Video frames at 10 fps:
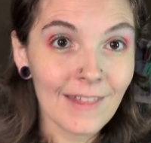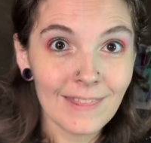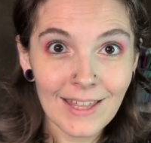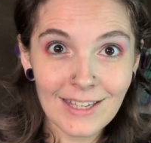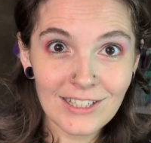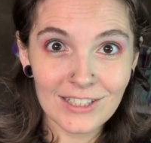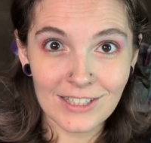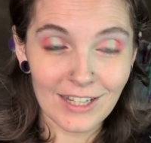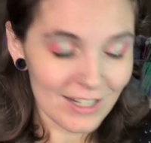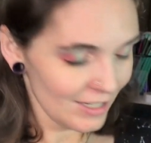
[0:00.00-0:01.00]
And then
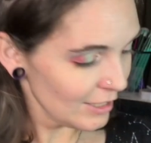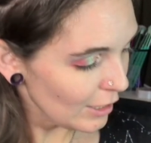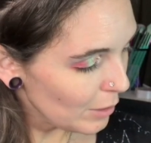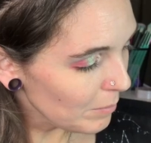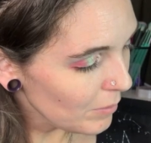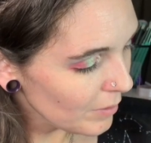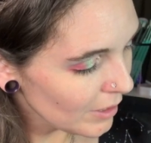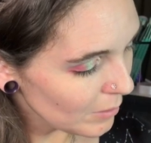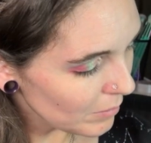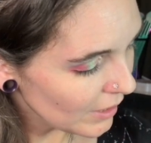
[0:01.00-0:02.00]
just like on top, we're
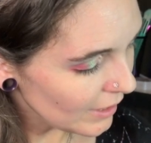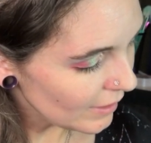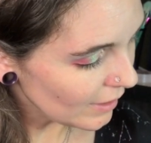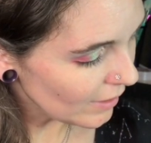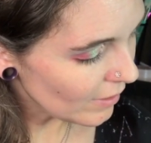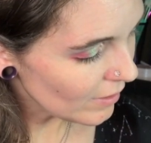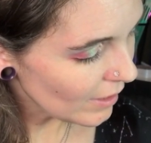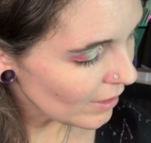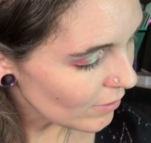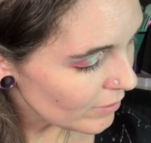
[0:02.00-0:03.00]
going to blend that
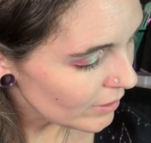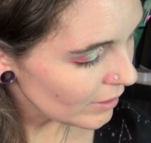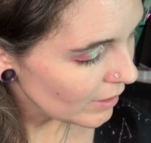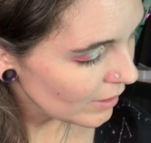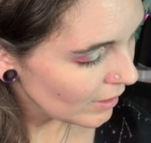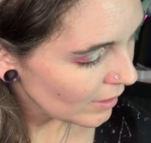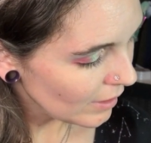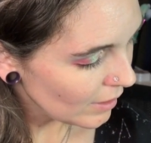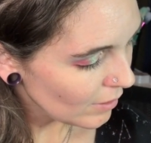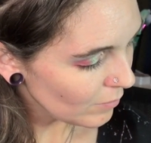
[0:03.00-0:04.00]
all out
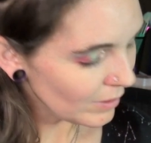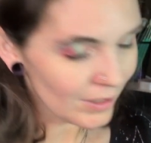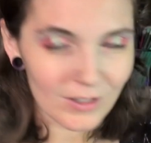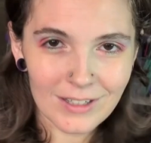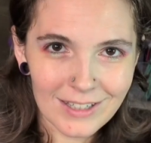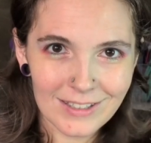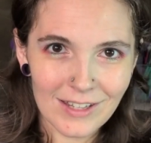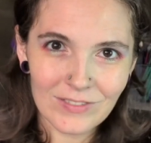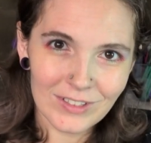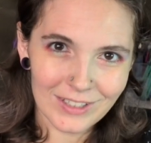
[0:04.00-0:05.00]
with Goodness
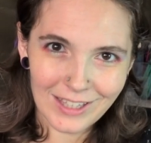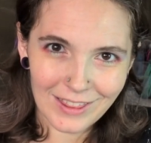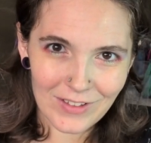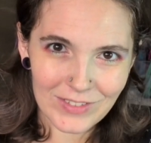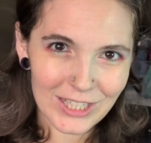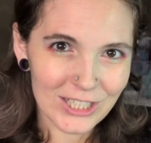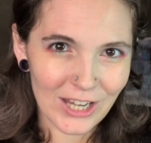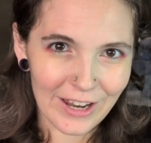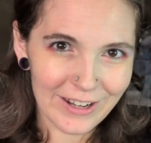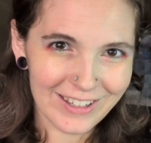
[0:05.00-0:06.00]
Level. Love this
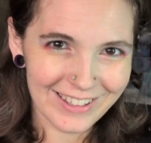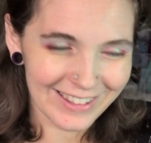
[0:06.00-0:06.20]
shade.